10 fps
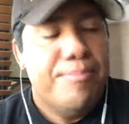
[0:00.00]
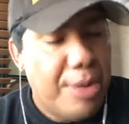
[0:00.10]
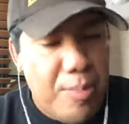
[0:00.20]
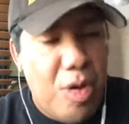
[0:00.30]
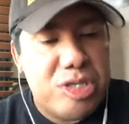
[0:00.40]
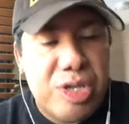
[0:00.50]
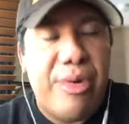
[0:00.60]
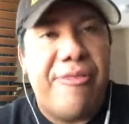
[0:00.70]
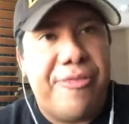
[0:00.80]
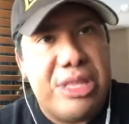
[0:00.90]
But most of
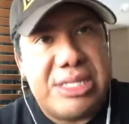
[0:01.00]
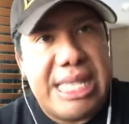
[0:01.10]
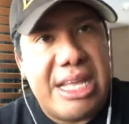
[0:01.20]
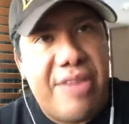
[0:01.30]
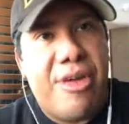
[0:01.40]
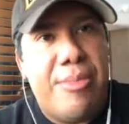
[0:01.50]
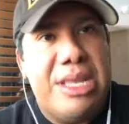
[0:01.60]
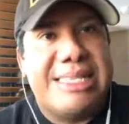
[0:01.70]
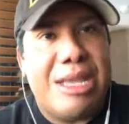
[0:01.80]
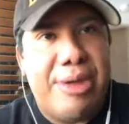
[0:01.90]
all, for the sake of our
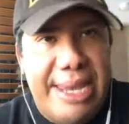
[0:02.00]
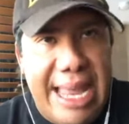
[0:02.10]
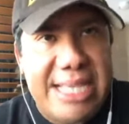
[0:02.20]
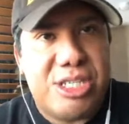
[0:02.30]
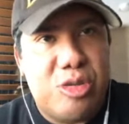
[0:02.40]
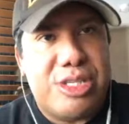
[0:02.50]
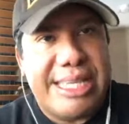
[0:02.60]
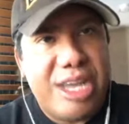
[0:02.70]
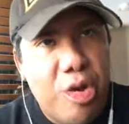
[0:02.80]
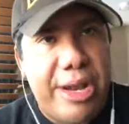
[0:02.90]
military and national
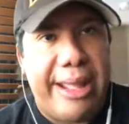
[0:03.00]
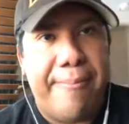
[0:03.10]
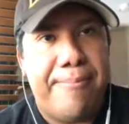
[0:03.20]
security.